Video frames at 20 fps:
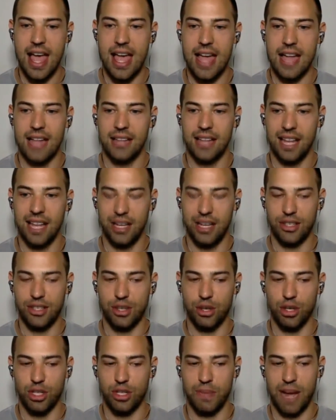and let you
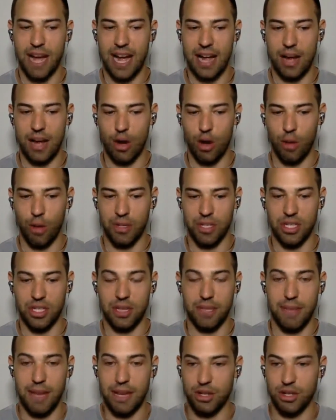search by a whole
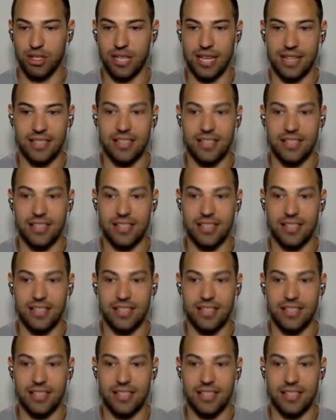bunch of the metrics